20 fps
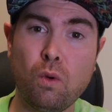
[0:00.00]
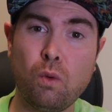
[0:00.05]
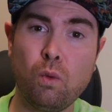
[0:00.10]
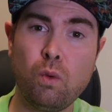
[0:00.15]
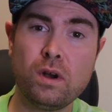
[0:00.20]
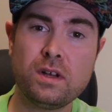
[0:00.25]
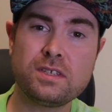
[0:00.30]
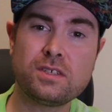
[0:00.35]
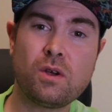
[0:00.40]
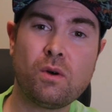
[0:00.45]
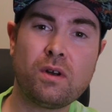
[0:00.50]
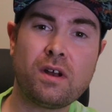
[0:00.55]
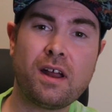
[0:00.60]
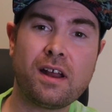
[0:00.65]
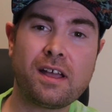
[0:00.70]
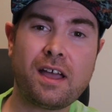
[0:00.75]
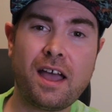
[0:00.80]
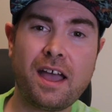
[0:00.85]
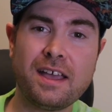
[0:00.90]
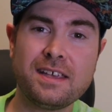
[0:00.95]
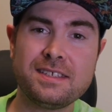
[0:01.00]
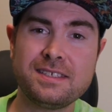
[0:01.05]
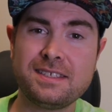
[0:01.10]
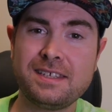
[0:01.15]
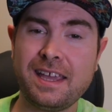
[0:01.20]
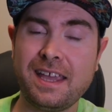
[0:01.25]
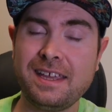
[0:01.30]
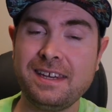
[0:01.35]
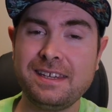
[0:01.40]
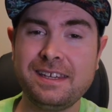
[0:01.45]
What is going on guys?
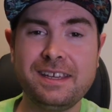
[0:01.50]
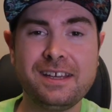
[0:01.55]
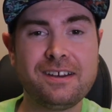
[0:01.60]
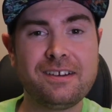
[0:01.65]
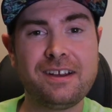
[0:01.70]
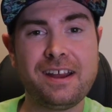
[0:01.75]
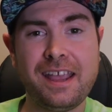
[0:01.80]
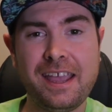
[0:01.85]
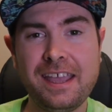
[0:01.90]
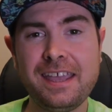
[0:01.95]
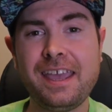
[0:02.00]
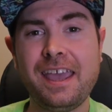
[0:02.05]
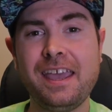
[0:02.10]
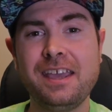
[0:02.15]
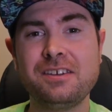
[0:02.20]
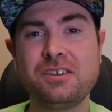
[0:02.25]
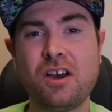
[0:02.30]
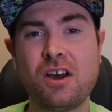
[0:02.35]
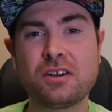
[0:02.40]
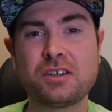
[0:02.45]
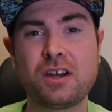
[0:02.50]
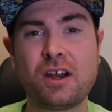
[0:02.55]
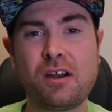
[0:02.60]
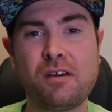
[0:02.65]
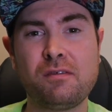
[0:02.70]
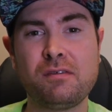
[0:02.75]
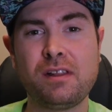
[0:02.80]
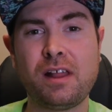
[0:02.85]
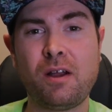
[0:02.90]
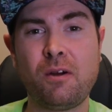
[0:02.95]
Dayton here, aka Dr.
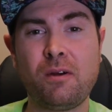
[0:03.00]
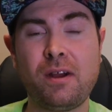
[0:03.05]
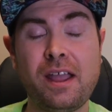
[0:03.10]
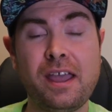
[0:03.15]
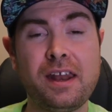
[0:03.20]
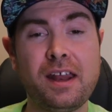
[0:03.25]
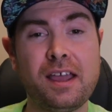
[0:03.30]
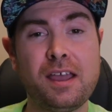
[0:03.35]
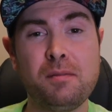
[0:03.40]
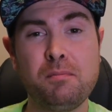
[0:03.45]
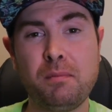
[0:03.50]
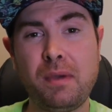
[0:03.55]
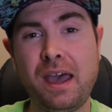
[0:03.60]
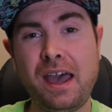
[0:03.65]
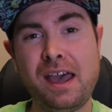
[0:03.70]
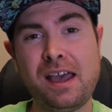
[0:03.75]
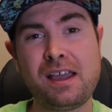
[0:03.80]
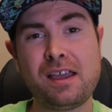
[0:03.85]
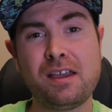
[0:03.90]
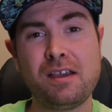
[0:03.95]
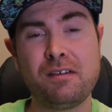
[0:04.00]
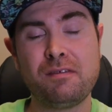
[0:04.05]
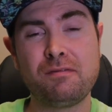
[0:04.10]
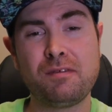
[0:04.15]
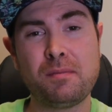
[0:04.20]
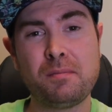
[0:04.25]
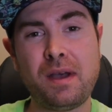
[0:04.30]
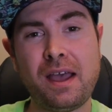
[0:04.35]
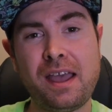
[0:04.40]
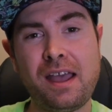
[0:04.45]
Autoflower, and I am back
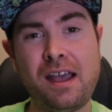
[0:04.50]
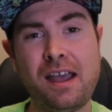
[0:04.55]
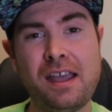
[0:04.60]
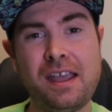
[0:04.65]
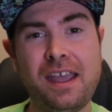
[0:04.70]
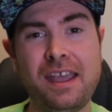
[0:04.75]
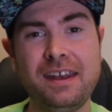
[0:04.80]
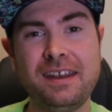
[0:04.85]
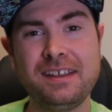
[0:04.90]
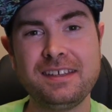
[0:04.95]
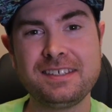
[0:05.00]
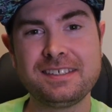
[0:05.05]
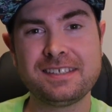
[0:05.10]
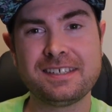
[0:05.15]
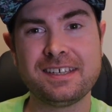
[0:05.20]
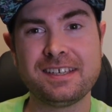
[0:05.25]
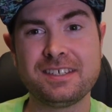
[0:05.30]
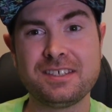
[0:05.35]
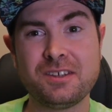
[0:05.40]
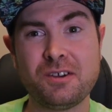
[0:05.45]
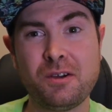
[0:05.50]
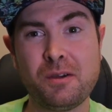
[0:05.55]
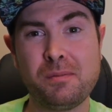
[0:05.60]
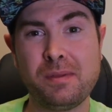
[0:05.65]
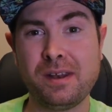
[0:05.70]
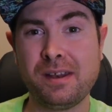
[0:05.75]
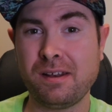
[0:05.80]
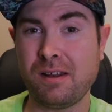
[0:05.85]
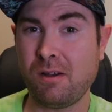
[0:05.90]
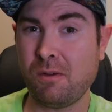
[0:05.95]
from my hiatus. So I've
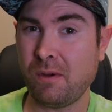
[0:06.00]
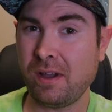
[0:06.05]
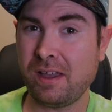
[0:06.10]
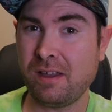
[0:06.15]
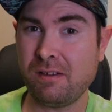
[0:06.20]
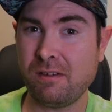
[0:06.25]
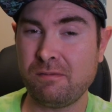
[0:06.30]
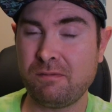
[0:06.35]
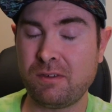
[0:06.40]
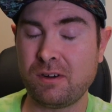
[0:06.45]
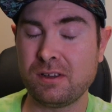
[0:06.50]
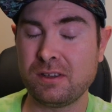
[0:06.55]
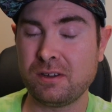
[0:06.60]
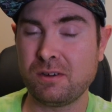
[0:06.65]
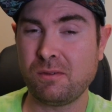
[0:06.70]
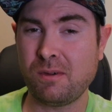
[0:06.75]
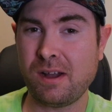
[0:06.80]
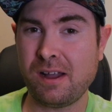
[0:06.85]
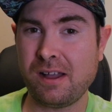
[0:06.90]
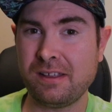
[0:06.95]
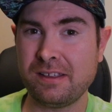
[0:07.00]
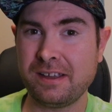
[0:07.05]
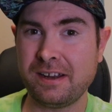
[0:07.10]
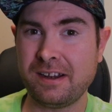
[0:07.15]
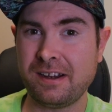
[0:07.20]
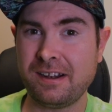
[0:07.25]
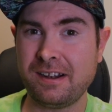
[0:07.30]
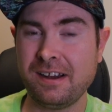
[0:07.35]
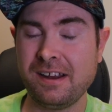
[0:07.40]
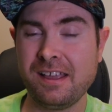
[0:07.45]
been away for a little while
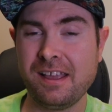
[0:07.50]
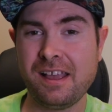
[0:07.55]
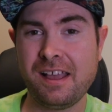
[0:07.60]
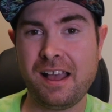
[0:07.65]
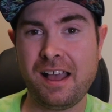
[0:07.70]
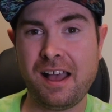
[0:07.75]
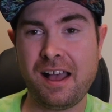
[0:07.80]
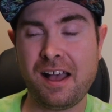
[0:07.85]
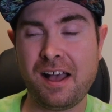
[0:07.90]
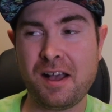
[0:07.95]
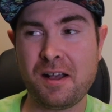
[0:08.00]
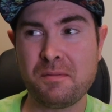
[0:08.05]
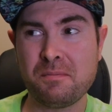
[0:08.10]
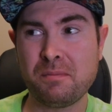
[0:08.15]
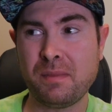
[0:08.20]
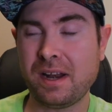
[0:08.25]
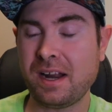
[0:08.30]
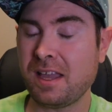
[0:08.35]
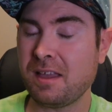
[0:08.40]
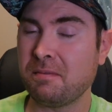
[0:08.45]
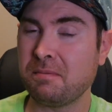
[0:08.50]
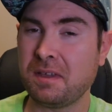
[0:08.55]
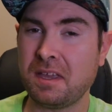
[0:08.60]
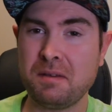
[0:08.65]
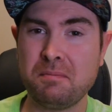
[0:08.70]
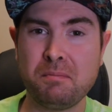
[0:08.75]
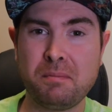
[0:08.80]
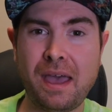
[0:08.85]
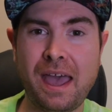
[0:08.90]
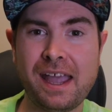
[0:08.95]
here, um, but I am
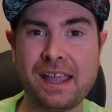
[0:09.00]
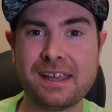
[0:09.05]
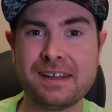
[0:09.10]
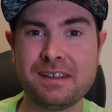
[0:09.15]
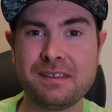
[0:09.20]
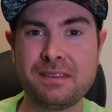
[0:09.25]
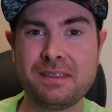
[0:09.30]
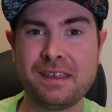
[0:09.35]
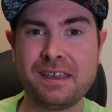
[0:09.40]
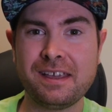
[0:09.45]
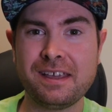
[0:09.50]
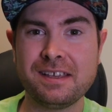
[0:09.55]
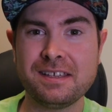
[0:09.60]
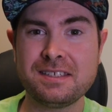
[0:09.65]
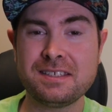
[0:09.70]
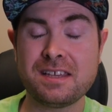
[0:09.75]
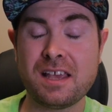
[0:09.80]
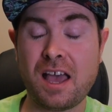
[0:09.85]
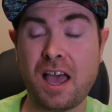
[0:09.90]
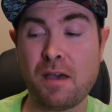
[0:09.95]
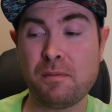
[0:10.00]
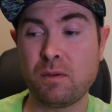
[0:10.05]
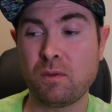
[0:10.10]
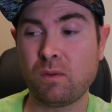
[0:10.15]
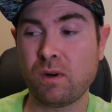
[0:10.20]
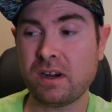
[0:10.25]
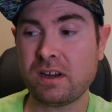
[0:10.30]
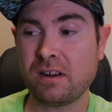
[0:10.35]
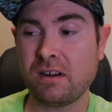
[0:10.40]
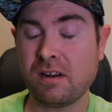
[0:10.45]
getting back into things. I've been
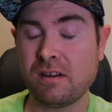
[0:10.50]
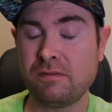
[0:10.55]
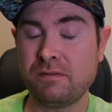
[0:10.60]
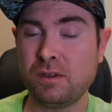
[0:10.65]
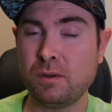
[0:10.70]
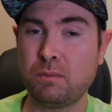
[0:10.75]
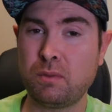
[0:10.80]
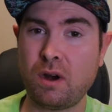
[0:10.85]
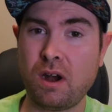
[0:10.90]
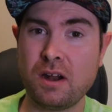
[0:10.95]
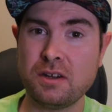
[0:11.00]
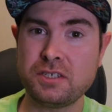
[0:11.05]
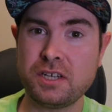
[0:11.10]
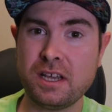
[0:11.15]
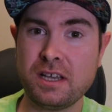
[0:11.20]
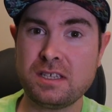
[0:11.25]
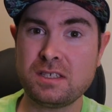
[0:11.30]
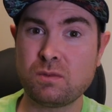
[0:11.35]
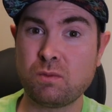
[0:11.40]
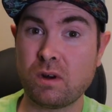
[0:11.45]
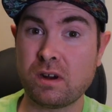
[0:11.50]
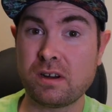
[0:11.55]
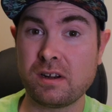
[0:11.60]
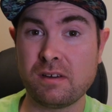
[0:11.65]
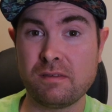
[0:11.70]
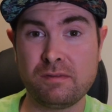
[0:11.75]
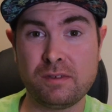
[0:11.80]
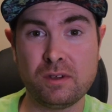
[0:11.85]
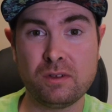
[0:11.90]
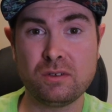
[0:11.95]
working on a few projects, working
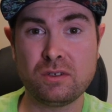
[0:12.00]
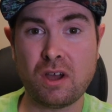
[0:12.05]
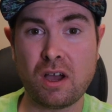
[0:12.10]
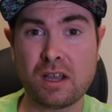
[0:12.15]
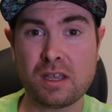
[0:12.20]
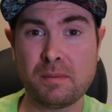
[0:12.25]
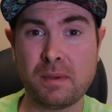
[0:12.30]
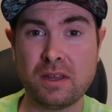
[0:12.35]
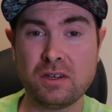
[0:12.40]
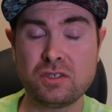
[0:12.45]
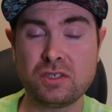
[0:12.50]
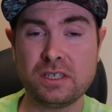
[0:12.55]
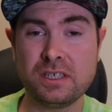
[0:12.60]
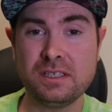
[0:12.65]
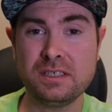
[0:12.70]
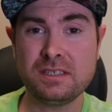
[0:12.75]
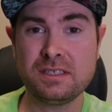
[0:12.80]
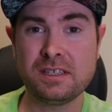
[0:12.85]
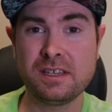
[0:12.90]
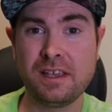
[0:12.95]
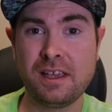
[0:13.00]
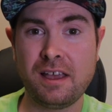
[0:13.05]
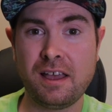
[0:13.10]
on a few documentaries.